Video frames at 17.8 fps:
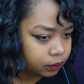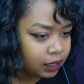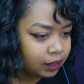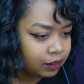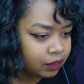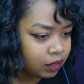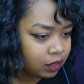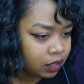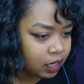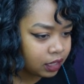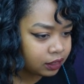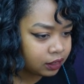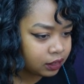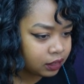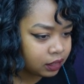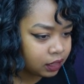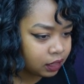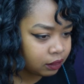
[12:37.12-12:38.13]
it's a lot
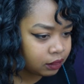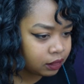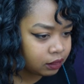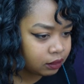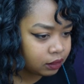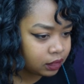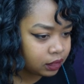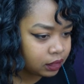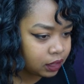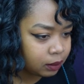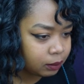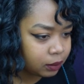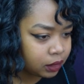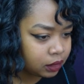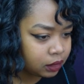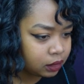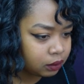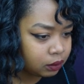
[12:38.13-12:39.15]
to dig out. They don't need that
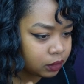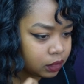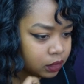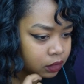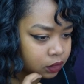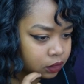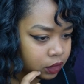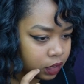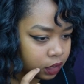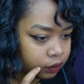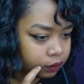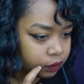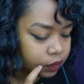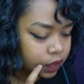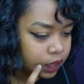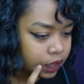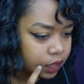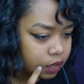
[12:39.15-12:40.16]
much. We're gonna do that
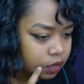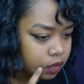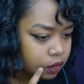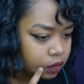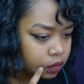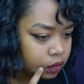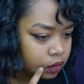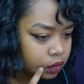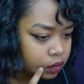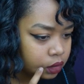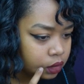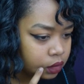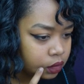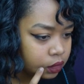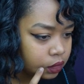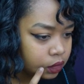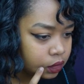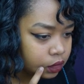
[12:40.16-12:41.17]
for right now.
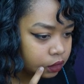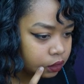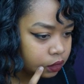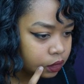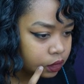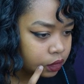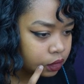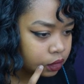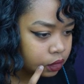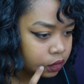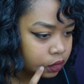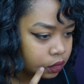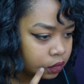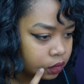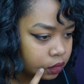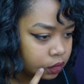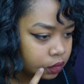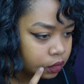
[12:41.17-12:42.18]
Dig out
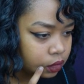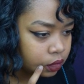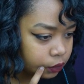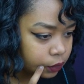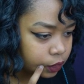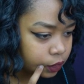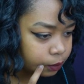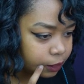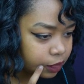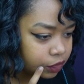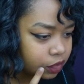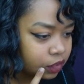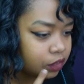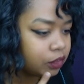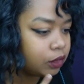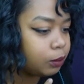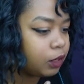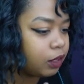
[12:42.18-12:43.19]
here. Make sure
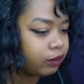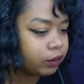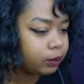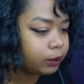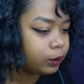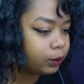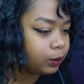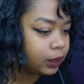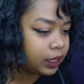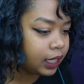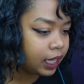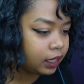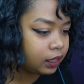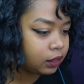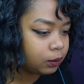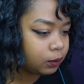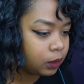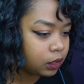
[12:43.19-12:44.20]
there's a buffer between
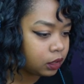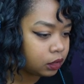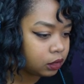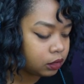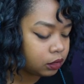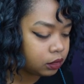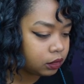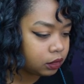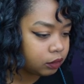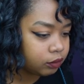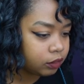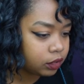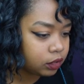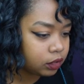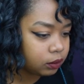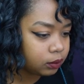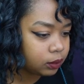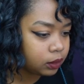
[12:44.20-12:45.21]
that and the water, or it's never
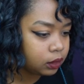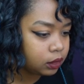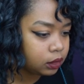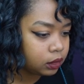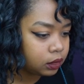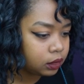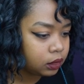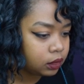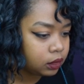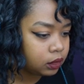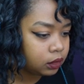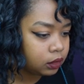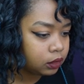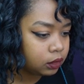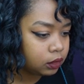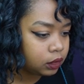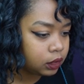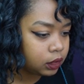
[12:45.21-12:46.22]
gonna work.
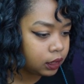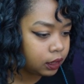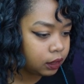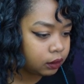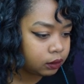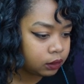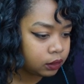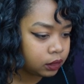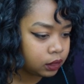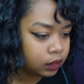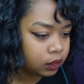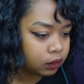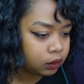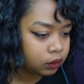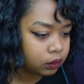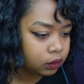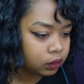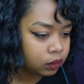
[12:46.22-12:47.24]
So dig out,
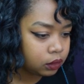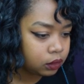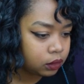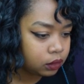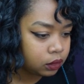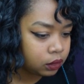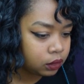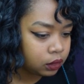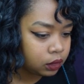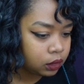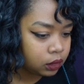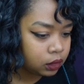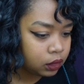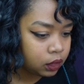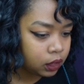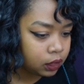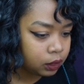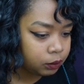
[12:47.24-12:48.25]
and
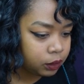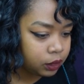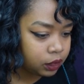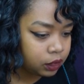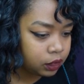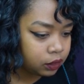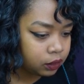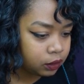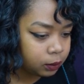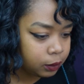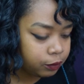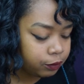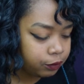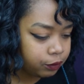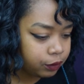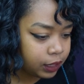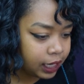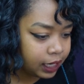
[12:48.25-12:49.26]
then we need this to be a
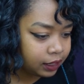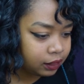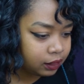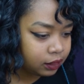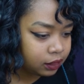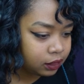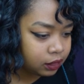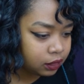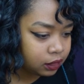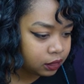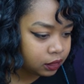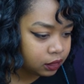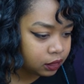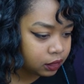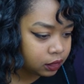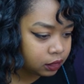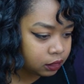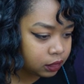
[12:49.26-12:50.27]
flat
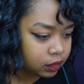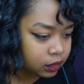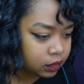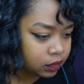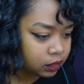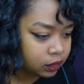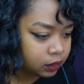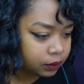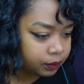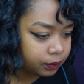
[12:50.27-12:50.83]
area,